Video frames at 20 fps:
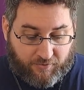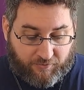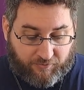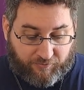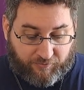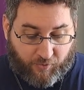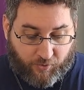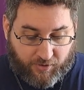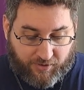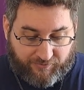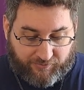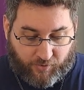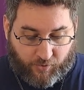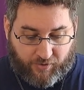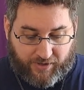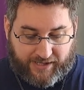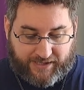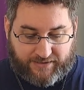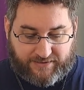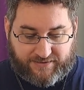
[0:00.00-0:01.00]
4 of
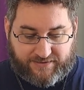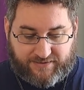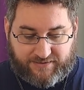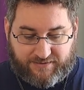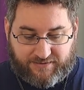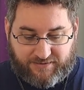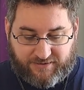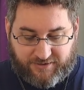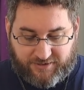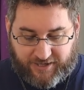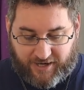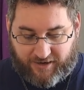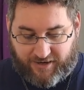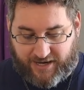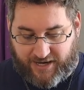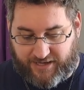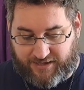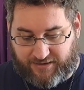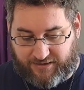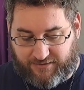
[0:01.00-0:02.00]
coins,
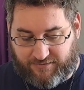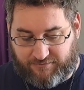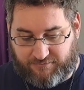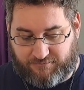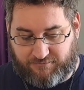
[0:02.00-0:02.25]
chariot,